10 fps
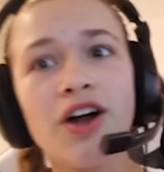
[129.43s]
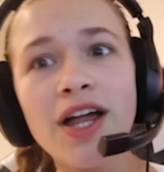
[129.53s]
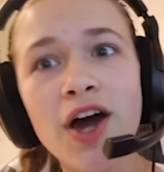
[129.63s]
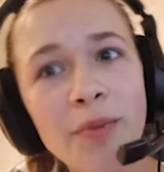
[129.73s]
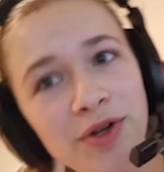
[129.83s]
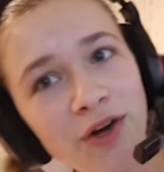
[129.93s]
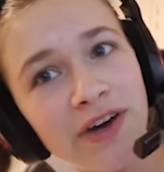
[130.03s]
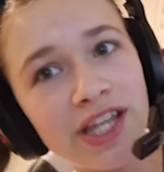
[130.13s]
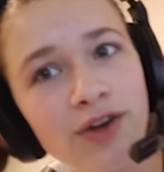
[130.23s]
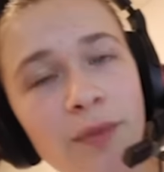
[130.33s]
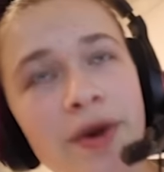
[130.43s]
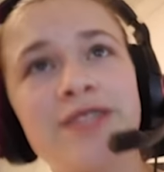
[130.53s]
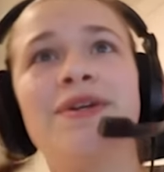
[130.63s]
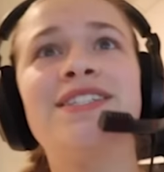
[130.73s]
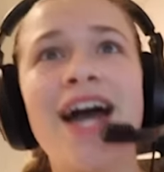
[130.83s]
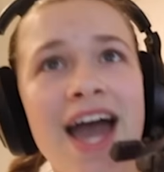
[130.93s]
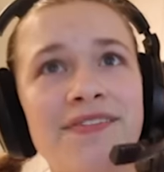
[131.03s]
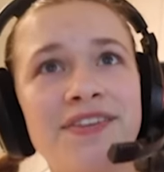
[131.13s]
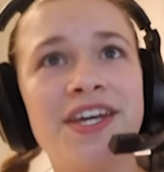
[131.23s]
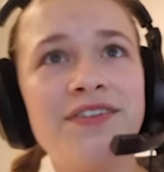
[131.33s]
hope you don't find the Robux because I have
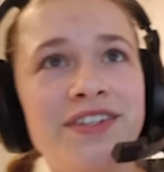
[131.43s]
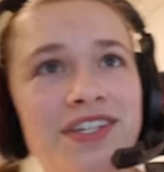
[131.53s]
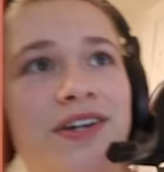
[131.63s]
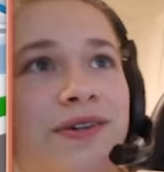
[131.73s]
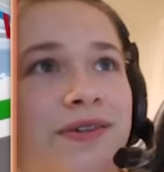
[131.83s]
to give it to you.